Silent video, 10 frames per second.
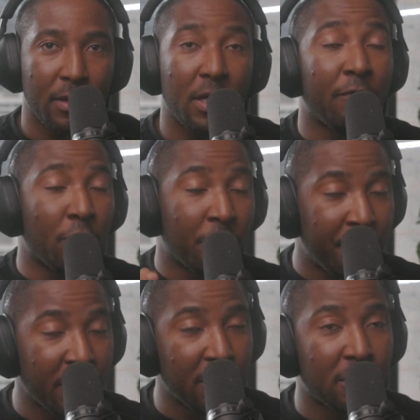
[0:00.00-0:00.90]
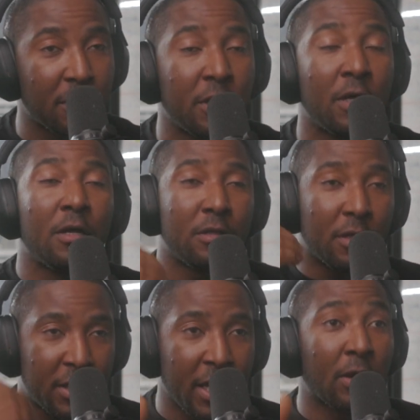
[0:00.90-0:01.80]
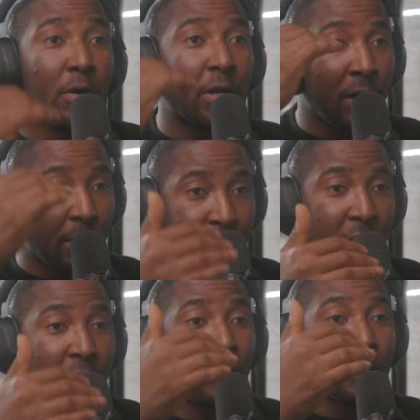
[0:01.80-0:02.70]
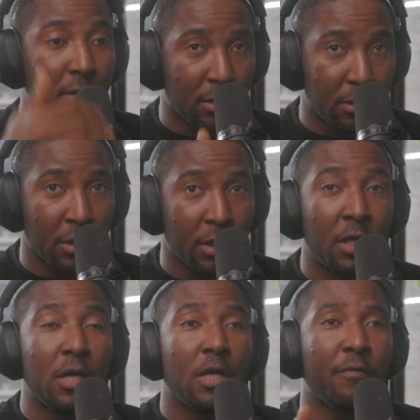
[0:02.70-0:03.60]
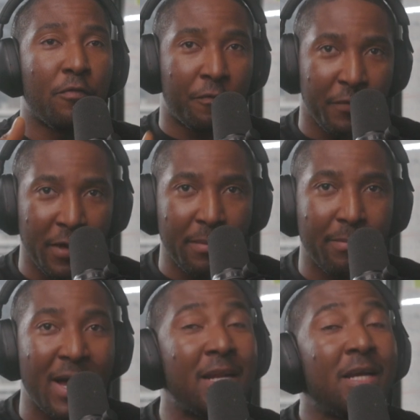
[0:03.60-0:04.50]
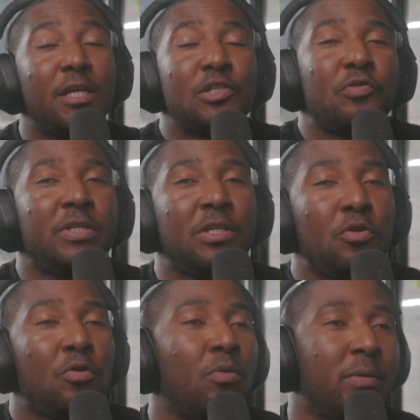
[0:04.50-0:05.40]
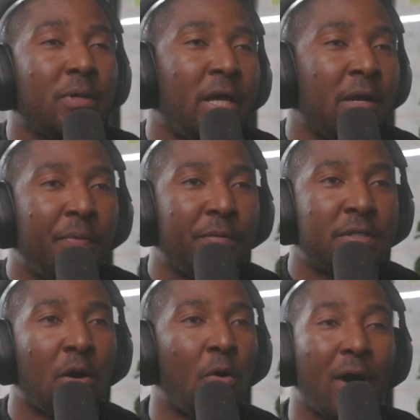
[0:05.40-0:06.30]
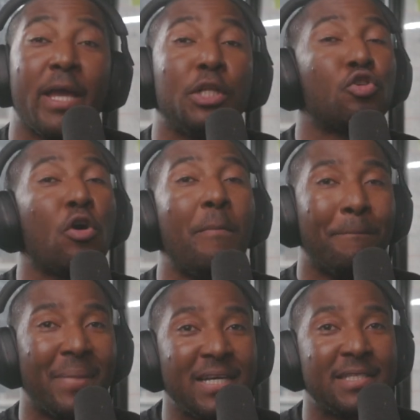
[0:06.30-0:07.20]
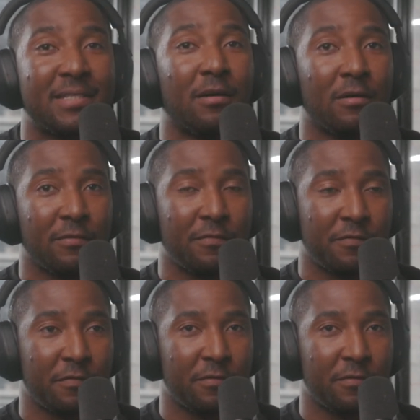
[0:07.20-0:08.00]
If you're feeling good, the thing gonna appear good. If you're feeling bad, it's the reason you will hear people say, oh, I enjoy myself.